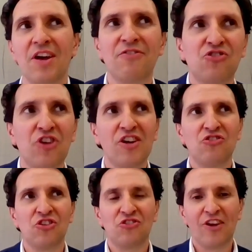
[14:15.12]
the
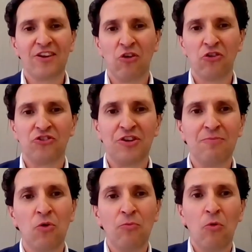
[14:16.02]
ever-changing technology,
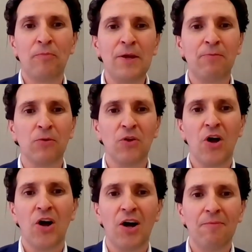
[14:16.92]
more and more
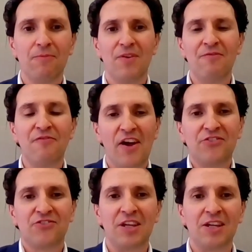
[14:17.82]
people are
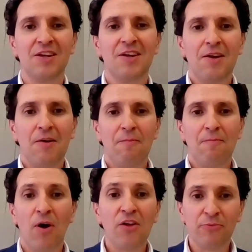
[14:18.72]
investing
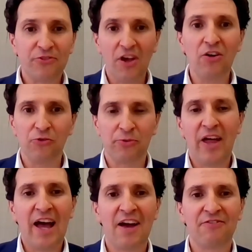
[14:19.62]
by themselves
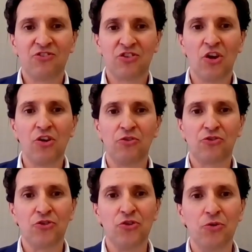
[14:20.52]
without having to go
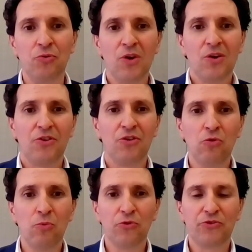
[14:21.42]
through the
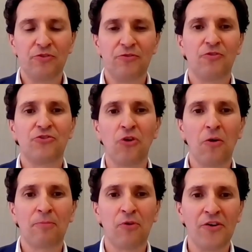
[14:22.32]
normal sort of
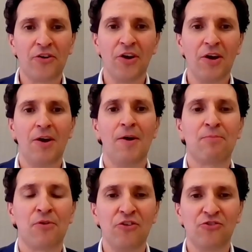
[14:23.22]
stockbroker
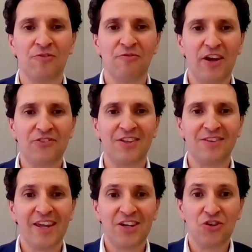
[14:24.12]
approach to
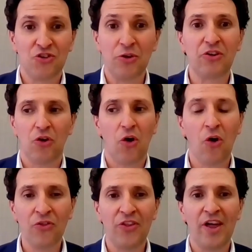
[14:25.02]
investing. They can do it
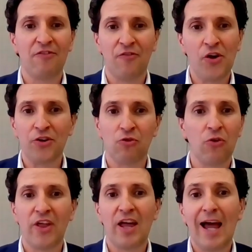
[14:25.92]
on their phone
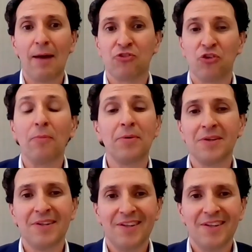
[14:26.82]
or on their laptop.